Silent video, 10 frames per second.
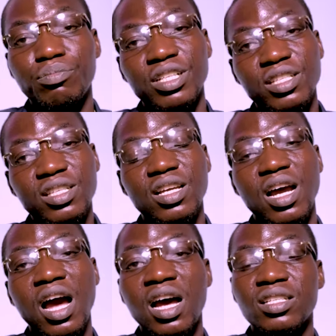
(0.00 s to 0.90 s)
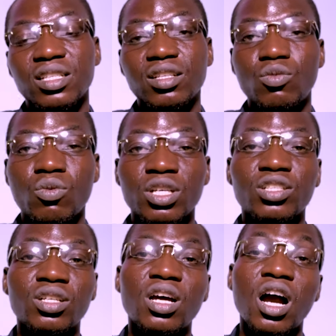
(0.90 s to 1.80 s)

please ask question.